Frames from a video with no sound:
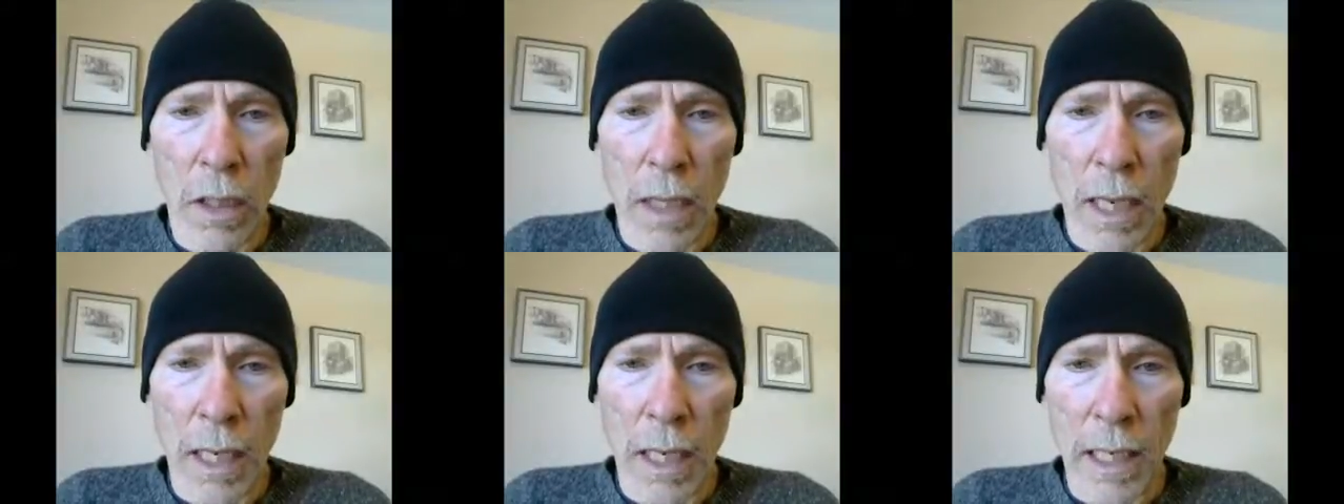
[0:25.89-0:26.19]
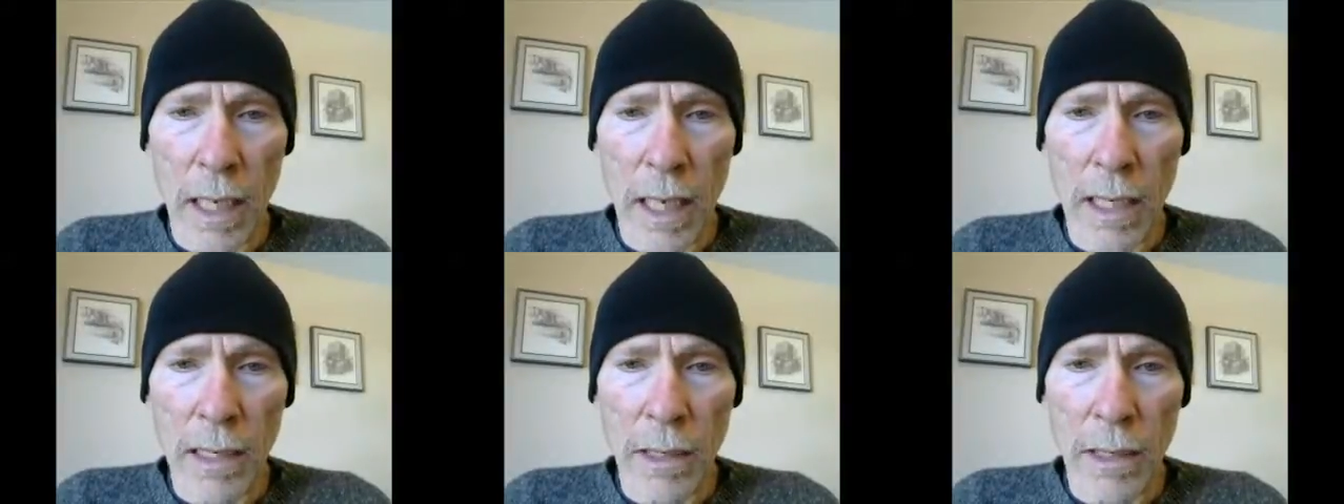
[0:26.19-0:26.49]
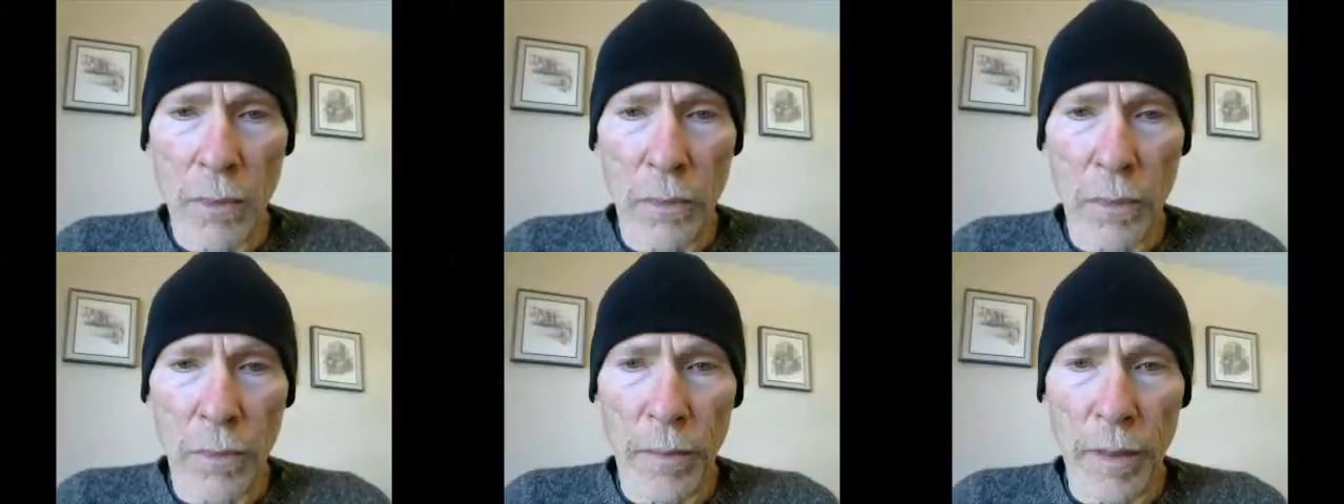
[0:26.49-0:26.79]
at
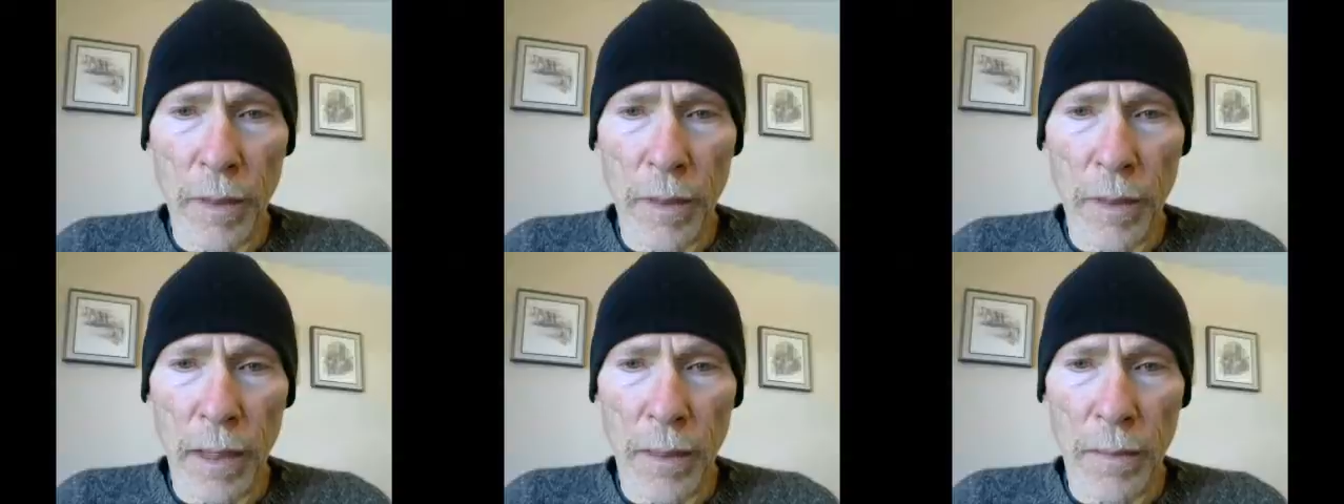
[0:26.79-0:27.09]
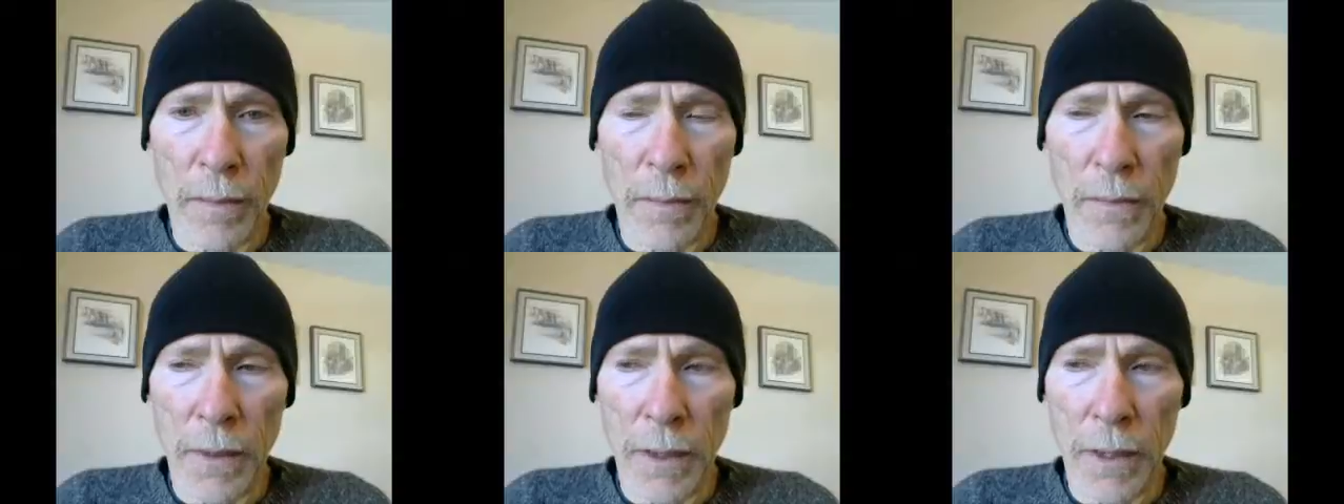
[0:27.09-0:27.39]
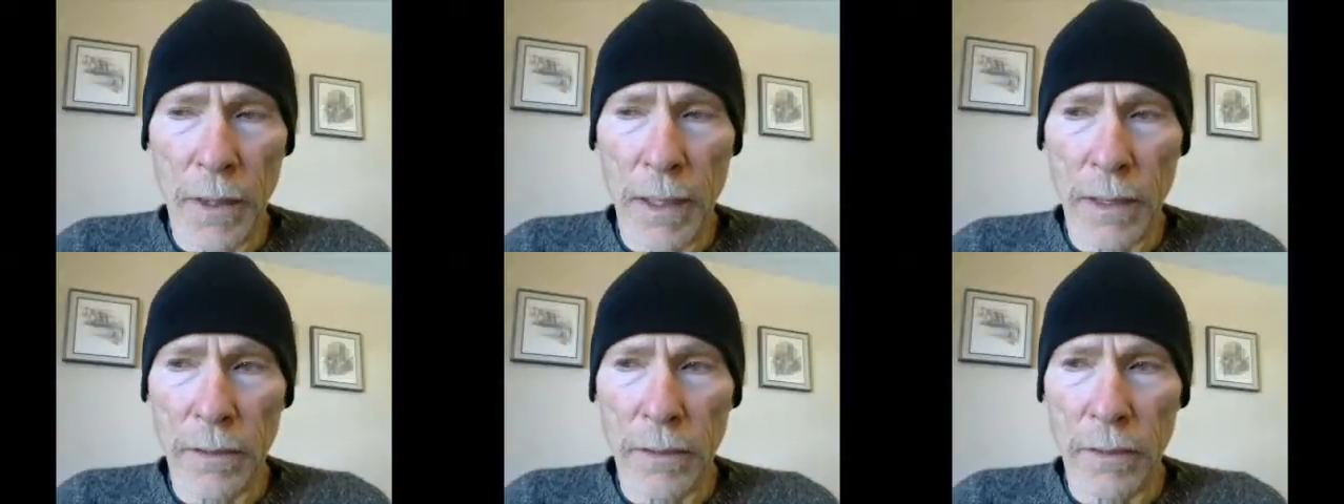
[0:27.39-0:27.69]
last we become
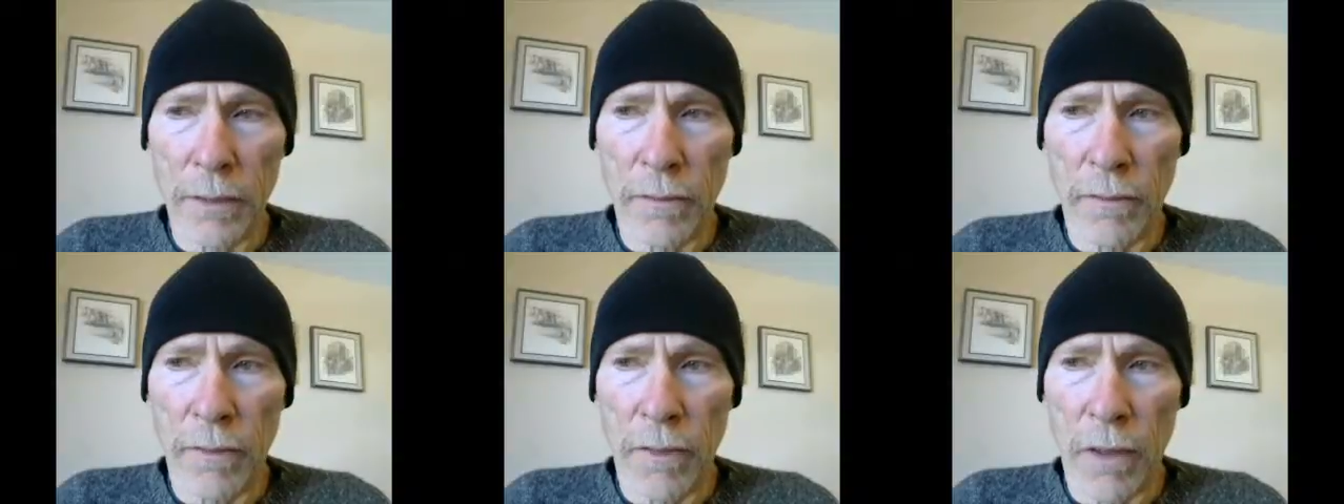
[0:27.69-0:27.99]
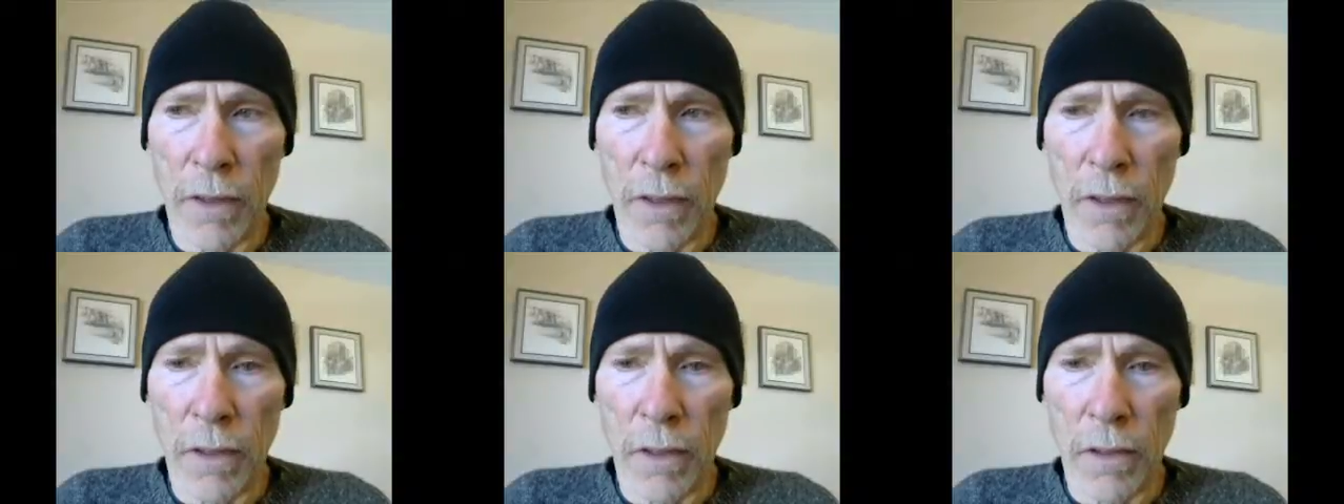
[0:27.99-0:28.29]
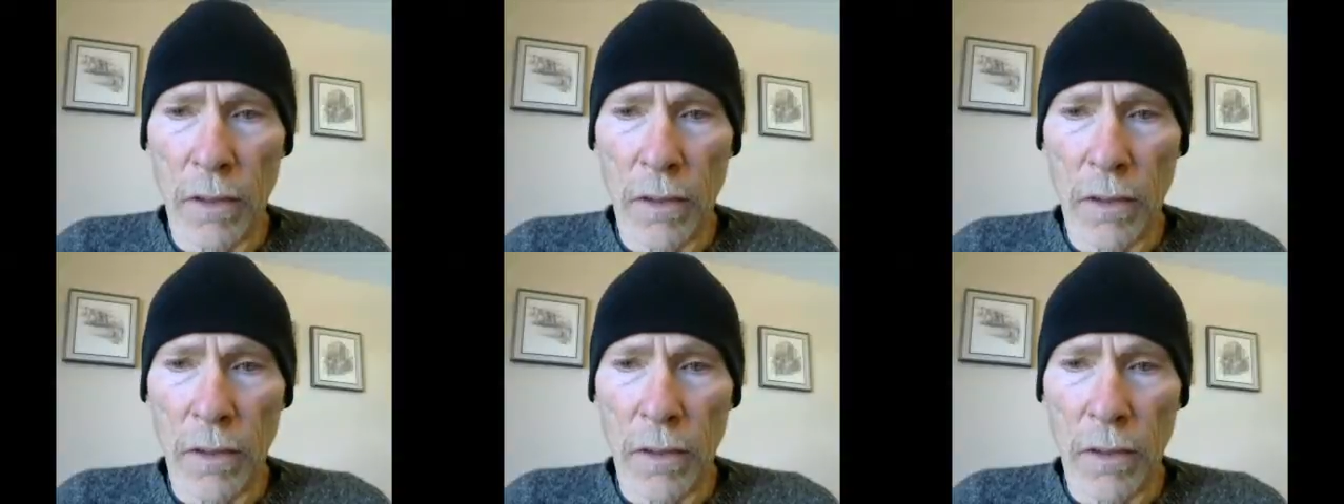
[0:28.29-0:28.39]
the next to fall.